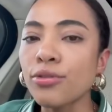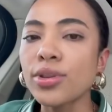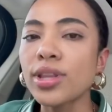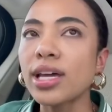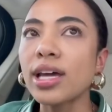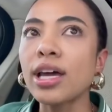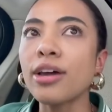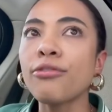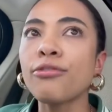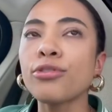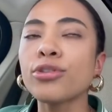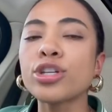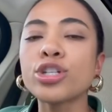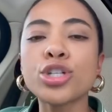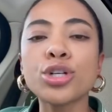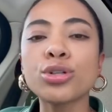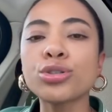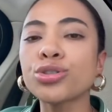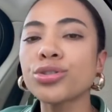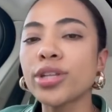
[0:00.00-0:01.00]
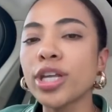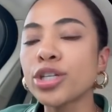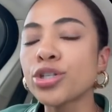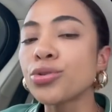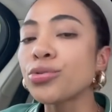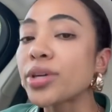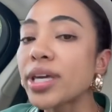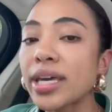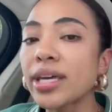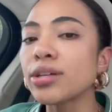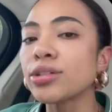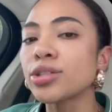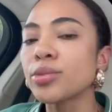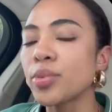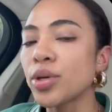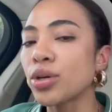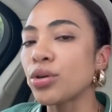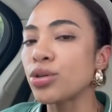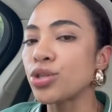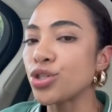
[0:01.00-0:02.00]
for the children that you
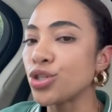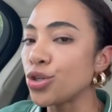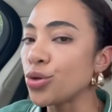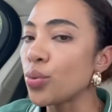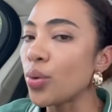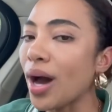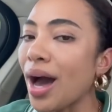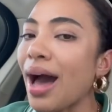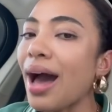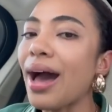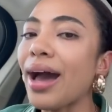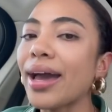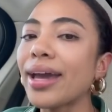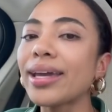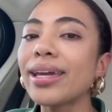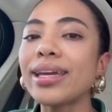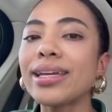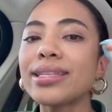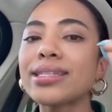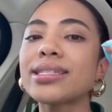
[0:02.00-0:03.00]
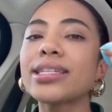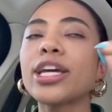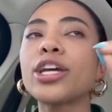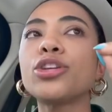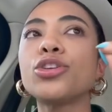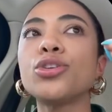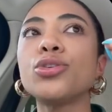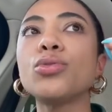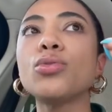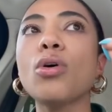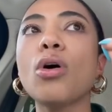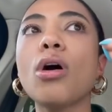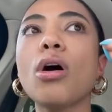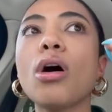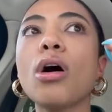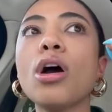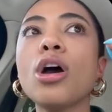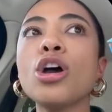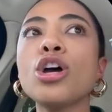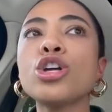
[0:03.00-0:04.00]
killed because you were high. Instead, you
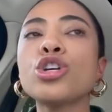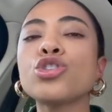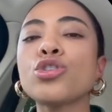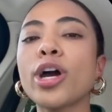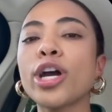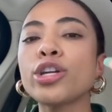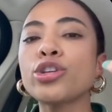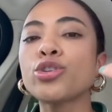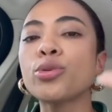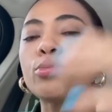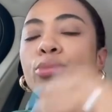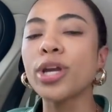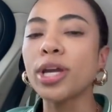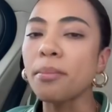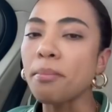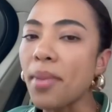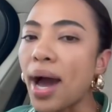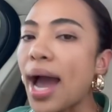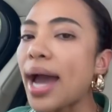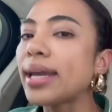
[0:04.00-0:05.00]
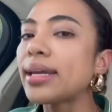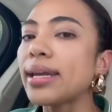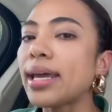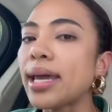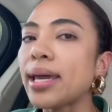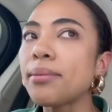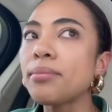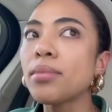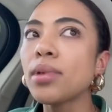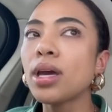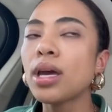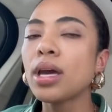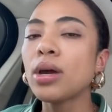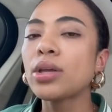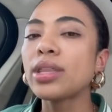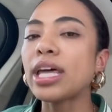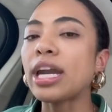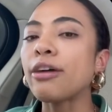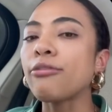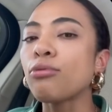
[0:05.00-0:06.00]
are trying to bring my name,
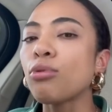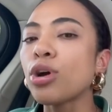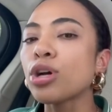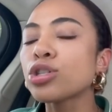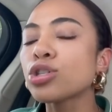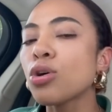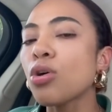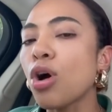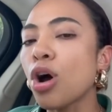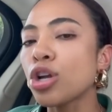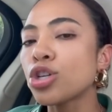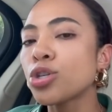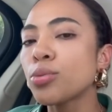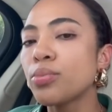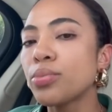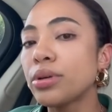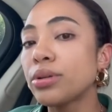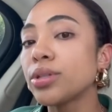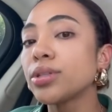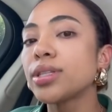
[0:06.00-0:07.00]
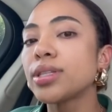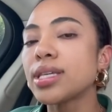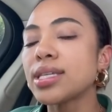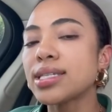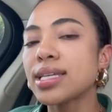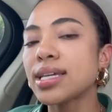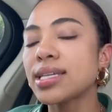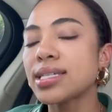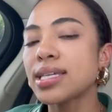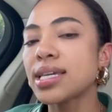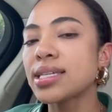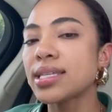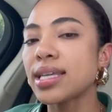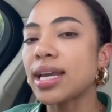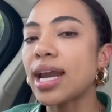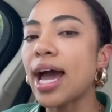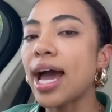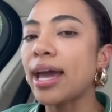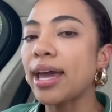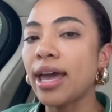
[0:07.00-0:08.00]
that I've worked so hard to build the success
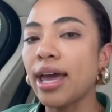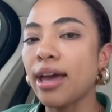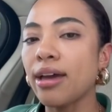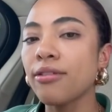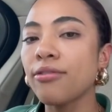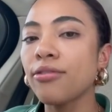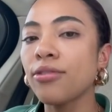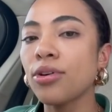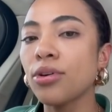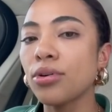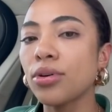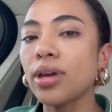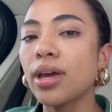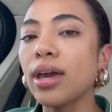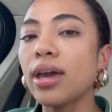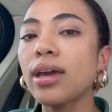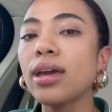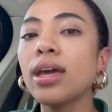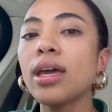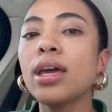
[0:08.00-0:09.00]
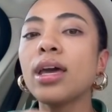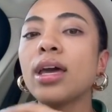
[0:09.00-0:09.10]
that I have, okay?